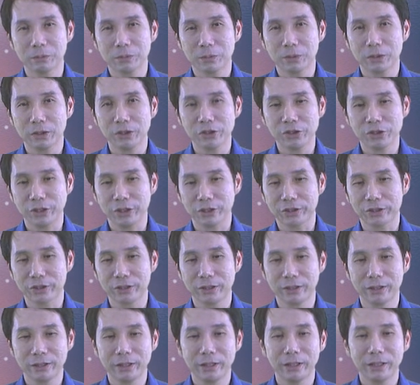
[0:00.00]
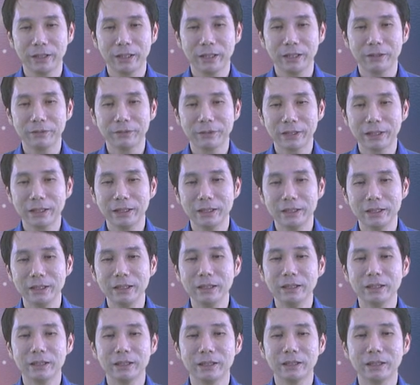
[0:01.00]
projects. And
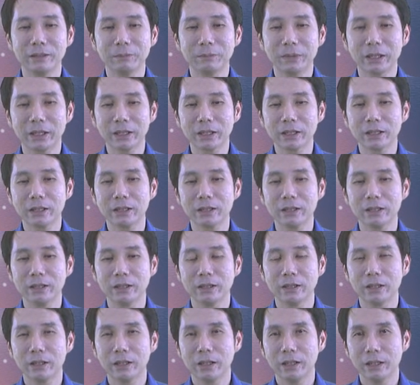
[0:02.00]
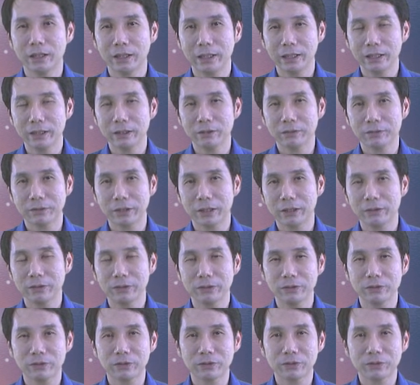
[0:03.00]
finally, the debugger header file
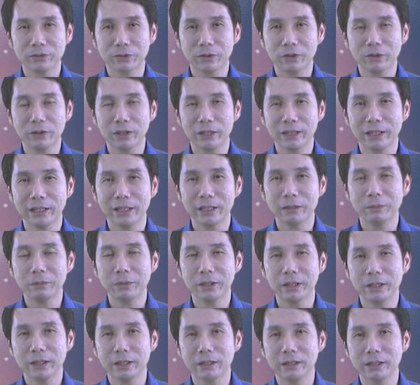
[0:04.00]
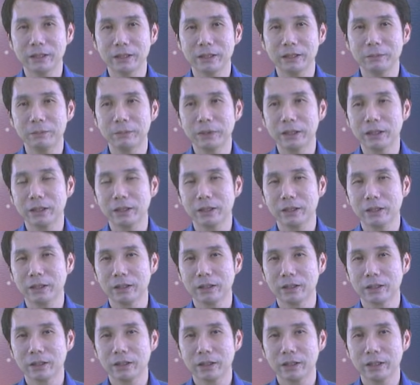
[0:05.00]
used for enabling the
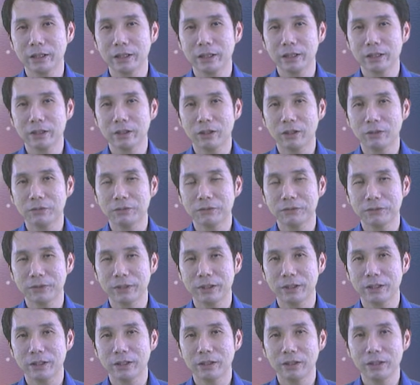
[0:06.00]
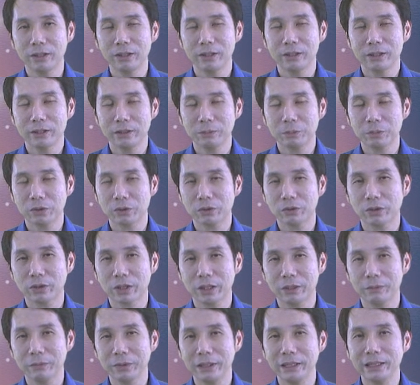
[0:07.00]
debugging of the
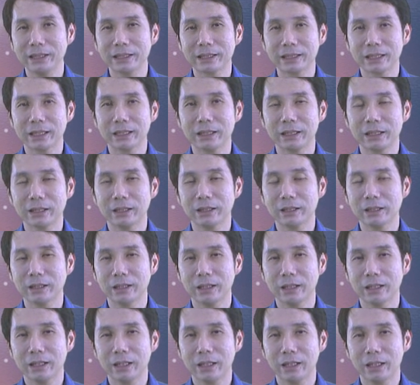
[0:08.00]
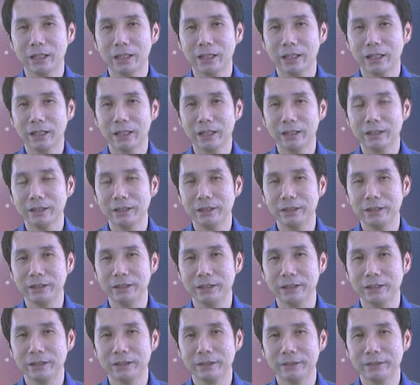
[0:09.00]
program inside the IDE.